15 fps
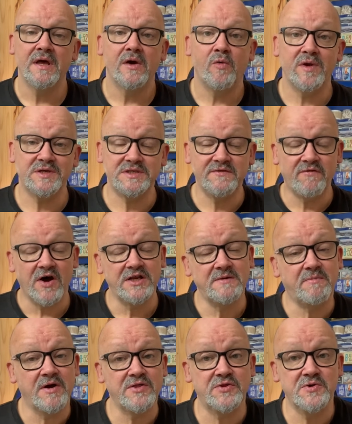which divided
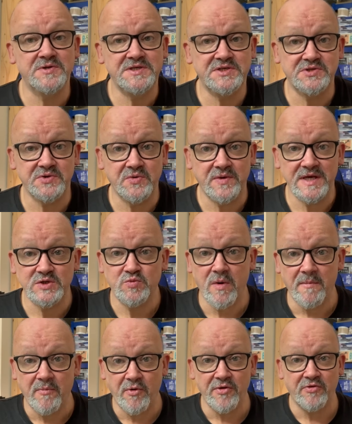by 32 is
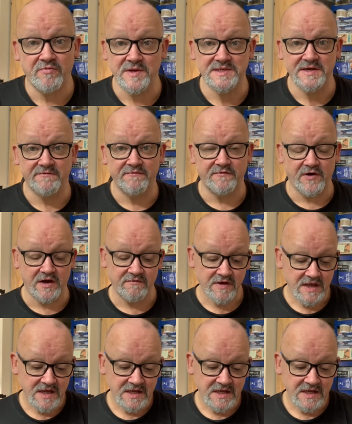1.375.